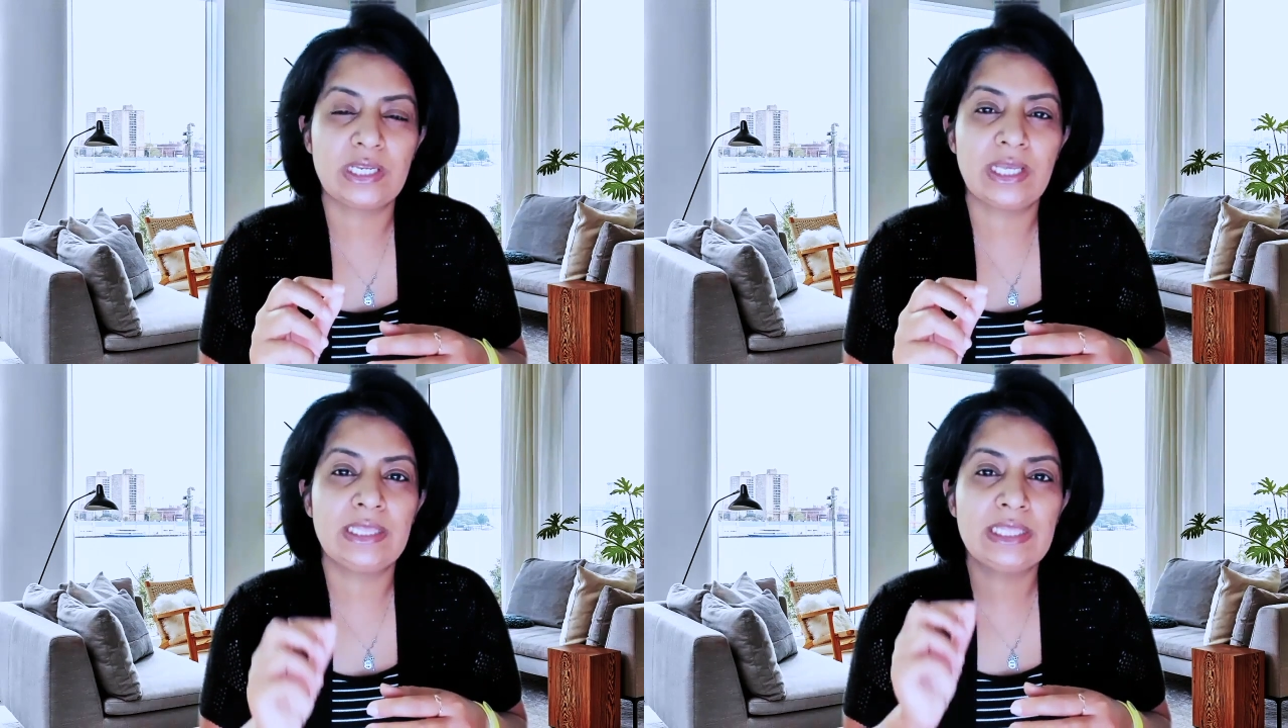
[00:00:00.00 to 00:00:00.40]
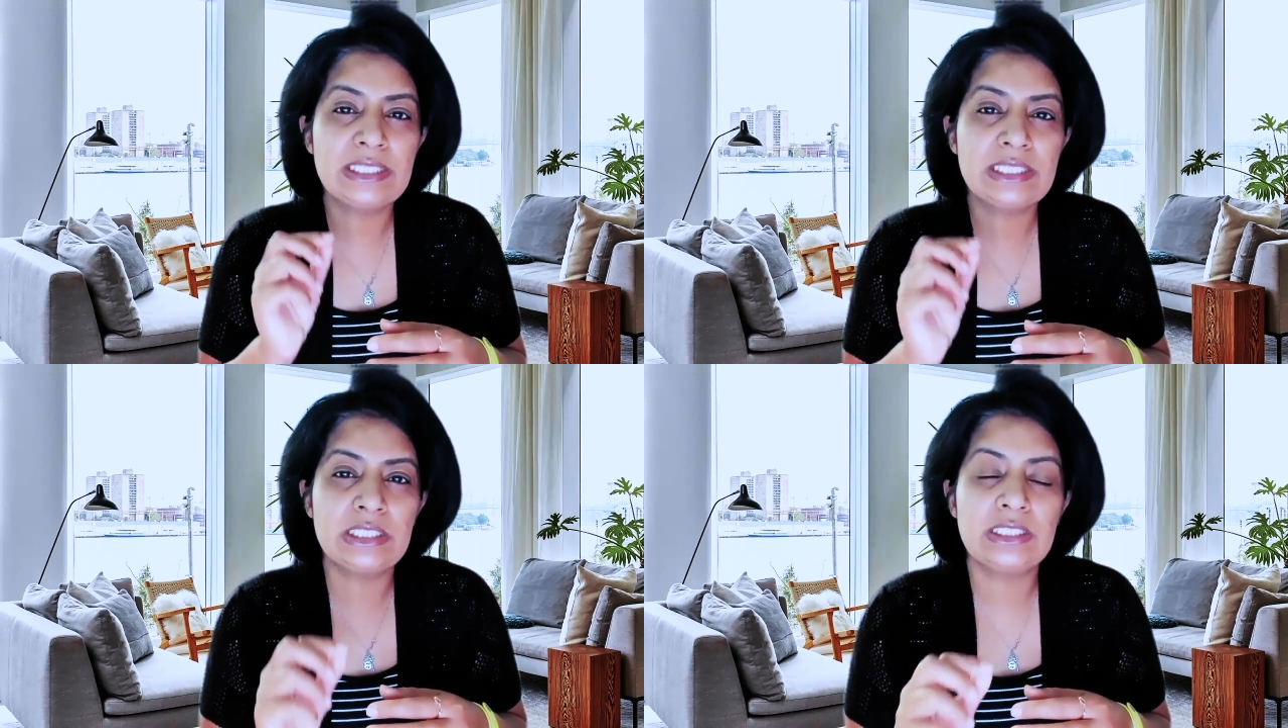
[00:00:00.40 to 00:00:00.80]
and
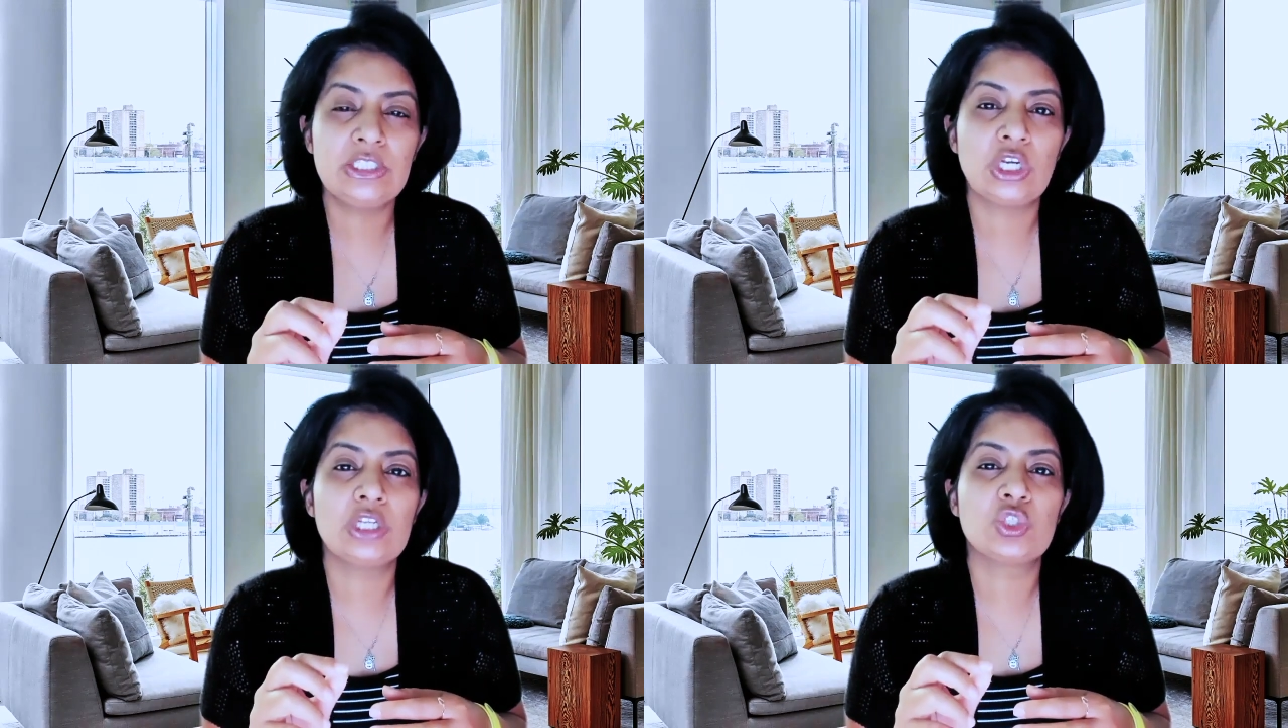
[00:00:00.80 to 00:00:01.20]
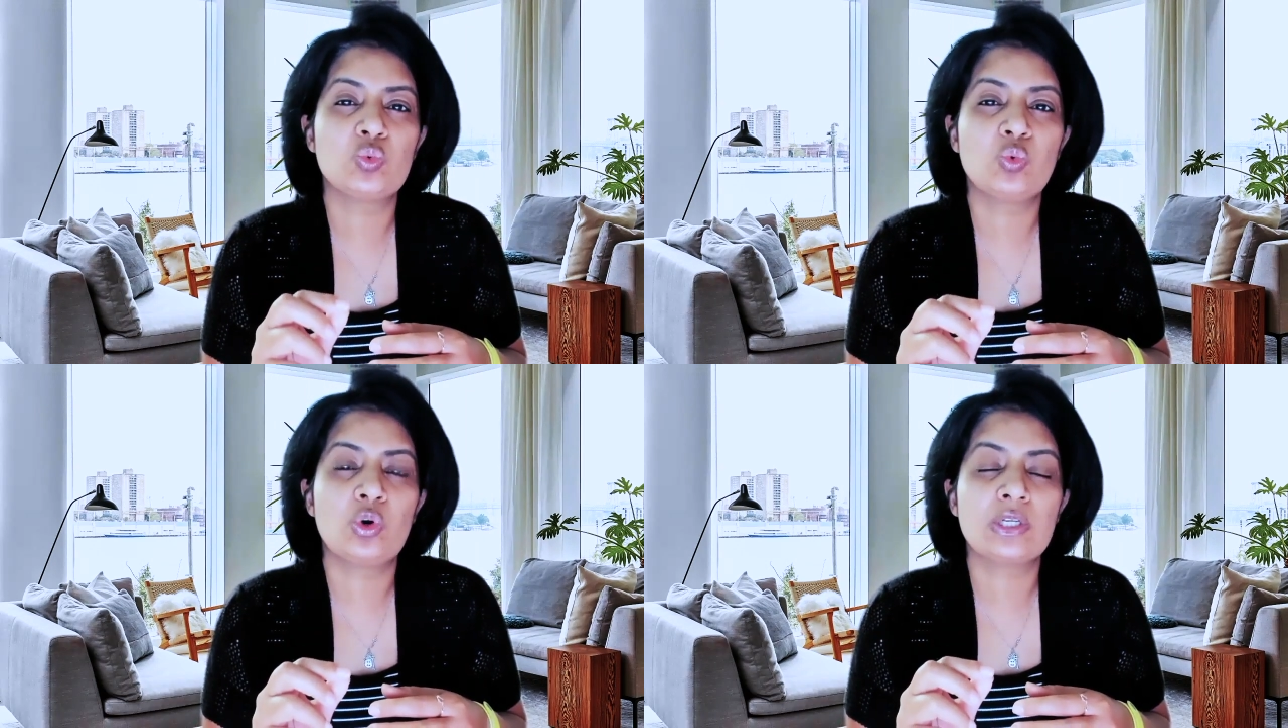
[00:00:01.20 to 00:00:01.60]
this judge
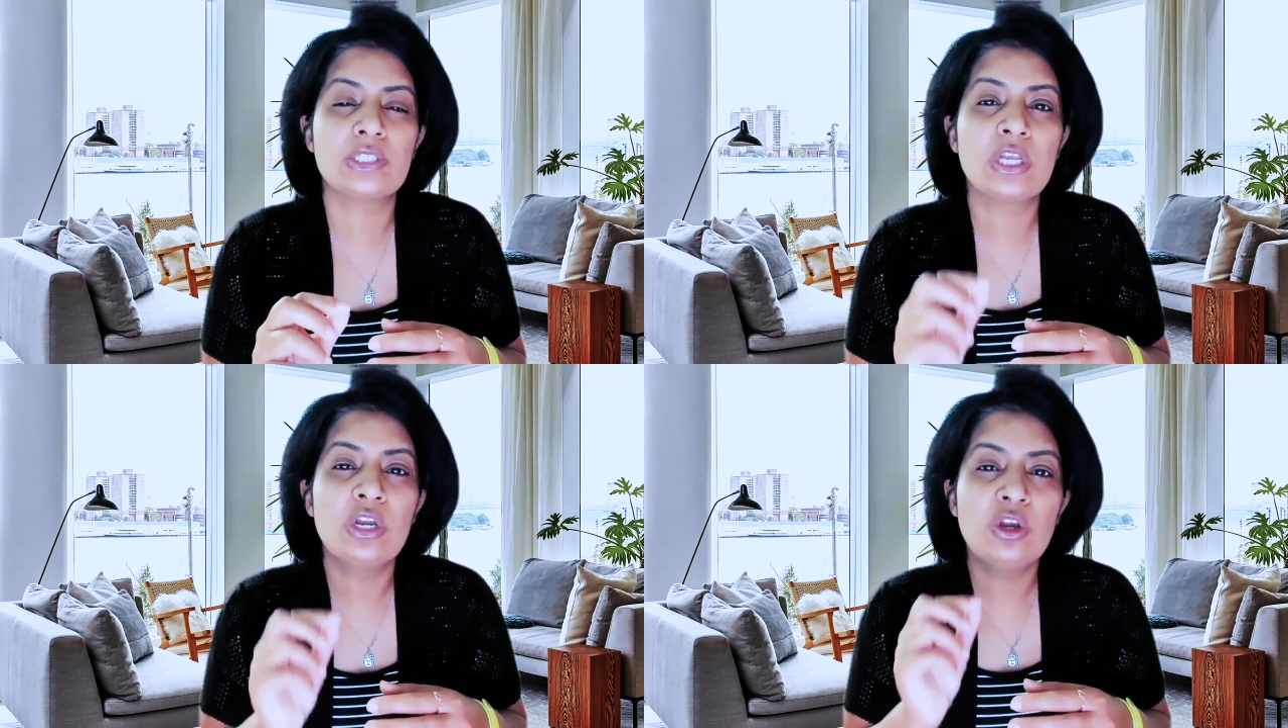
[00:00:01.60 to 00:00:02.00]
was